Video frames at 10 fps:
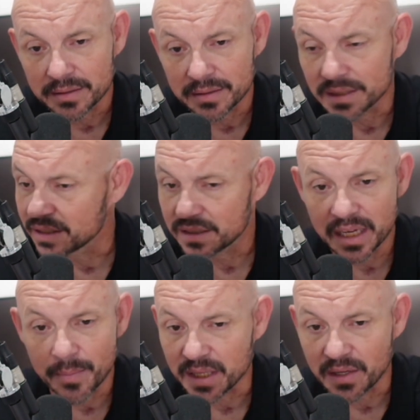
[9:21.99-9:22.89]
Let's just
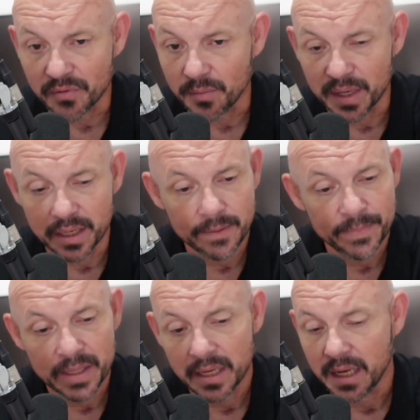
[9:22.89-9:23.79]
think about that for a minute.
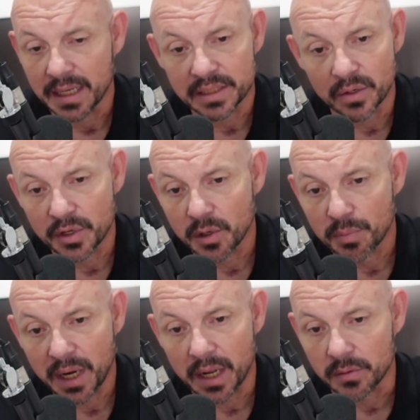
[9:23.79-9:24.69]
Antonio
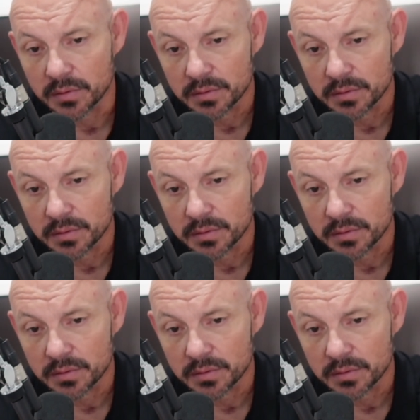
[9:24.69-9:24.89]
Brown,